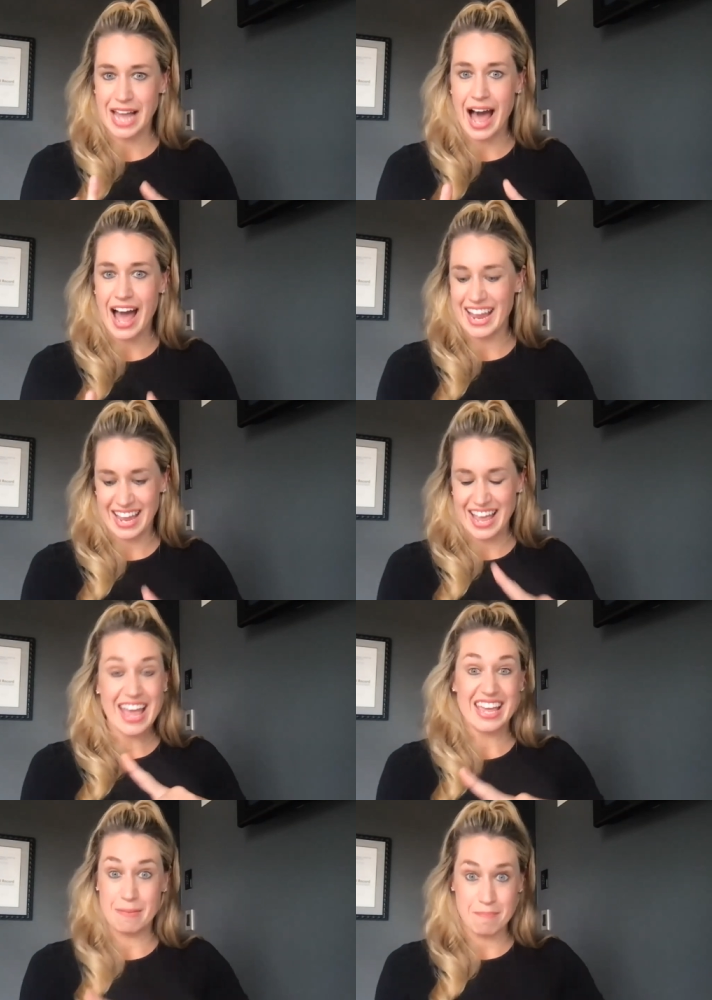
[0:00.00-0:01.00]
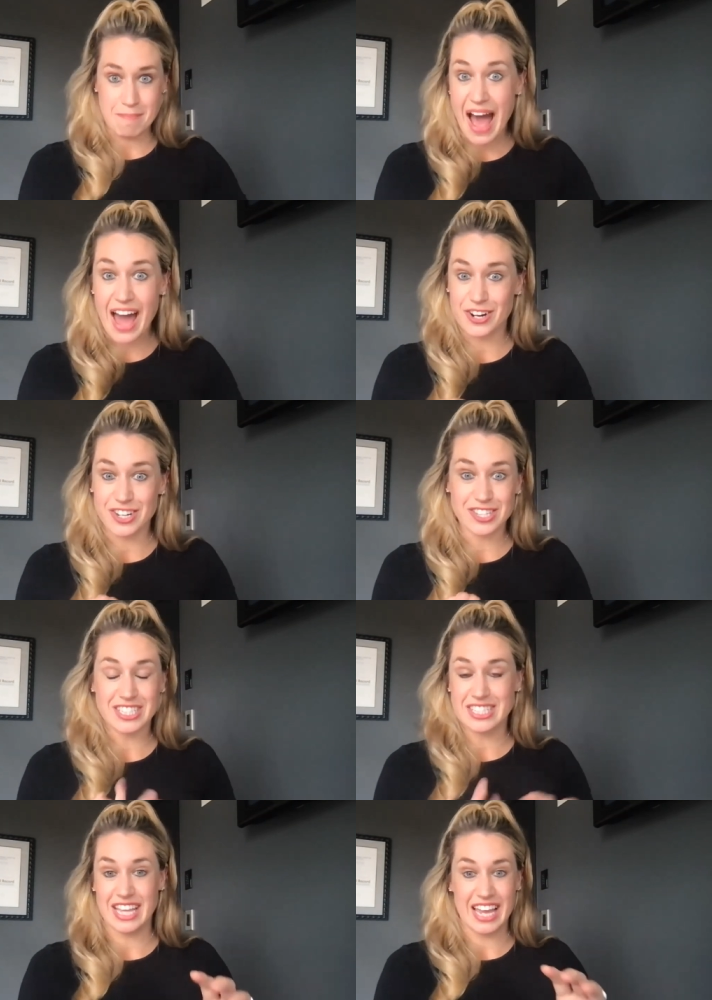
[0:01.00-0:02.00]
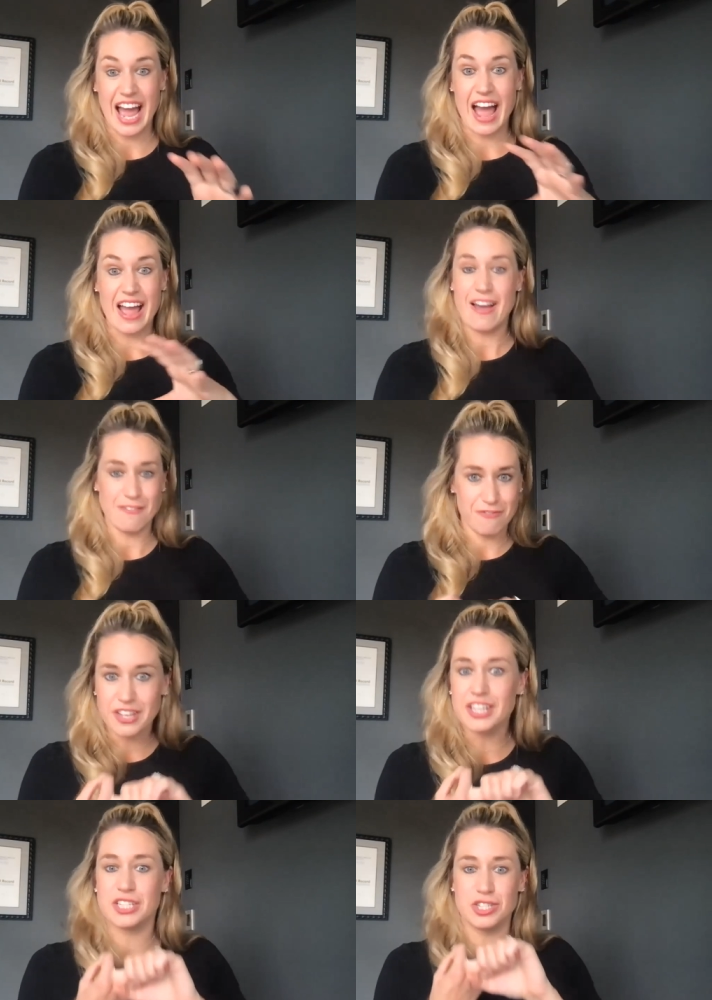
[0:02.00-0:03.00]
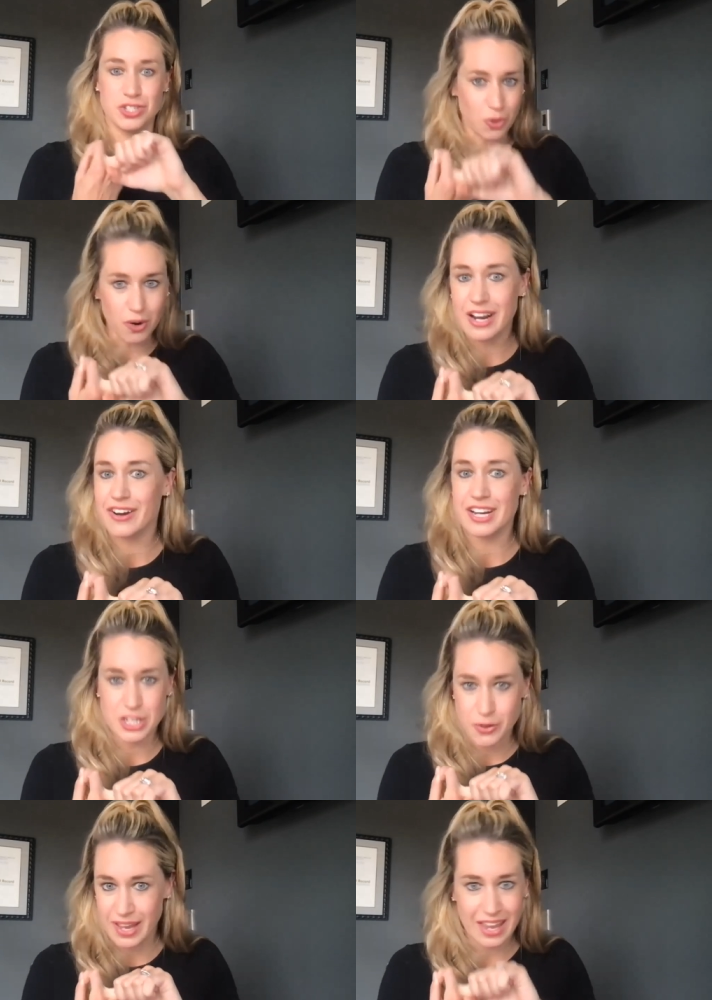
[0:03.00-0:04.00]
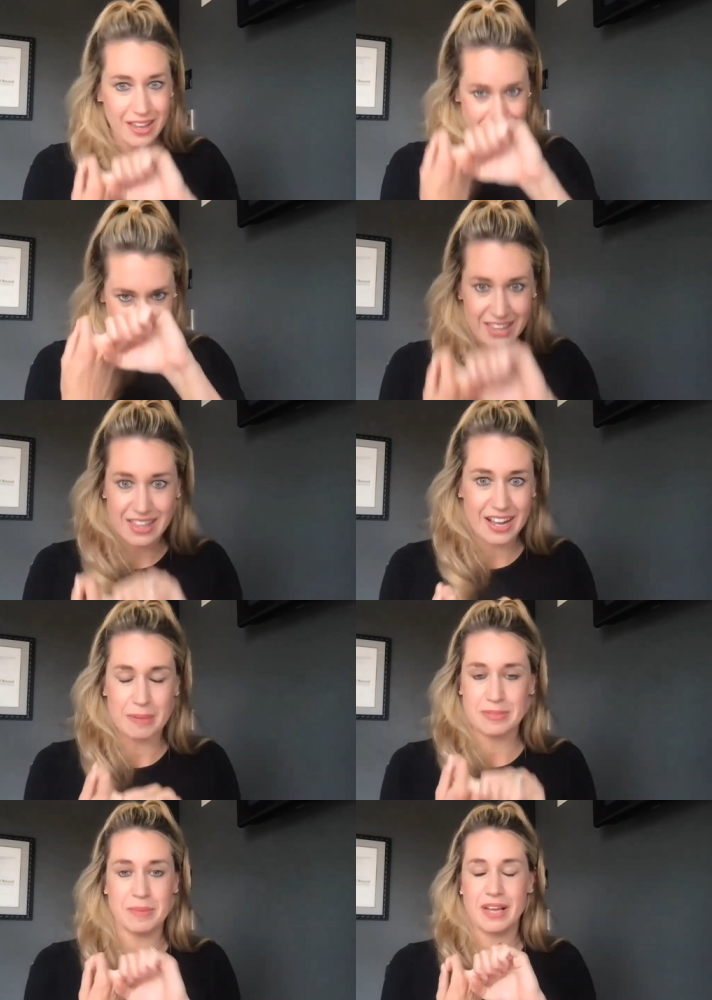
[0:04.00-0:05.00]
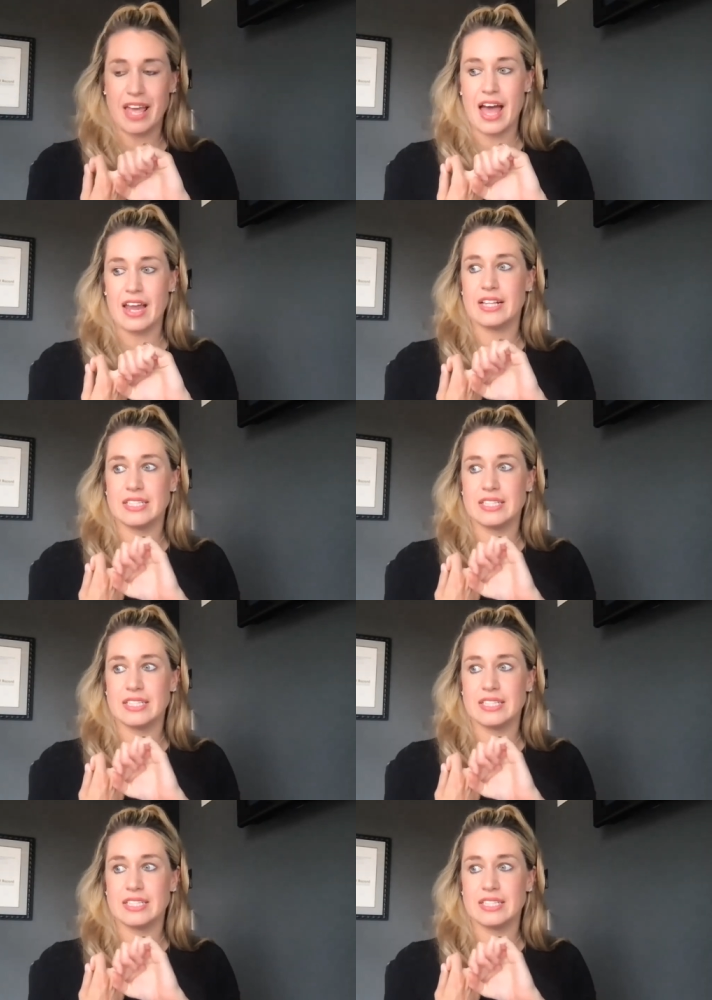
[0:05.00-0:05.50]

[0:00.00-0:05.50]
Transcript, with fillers: is high, it matters. Like I, I feel extraordinary doing it, right? That yeah. comes again.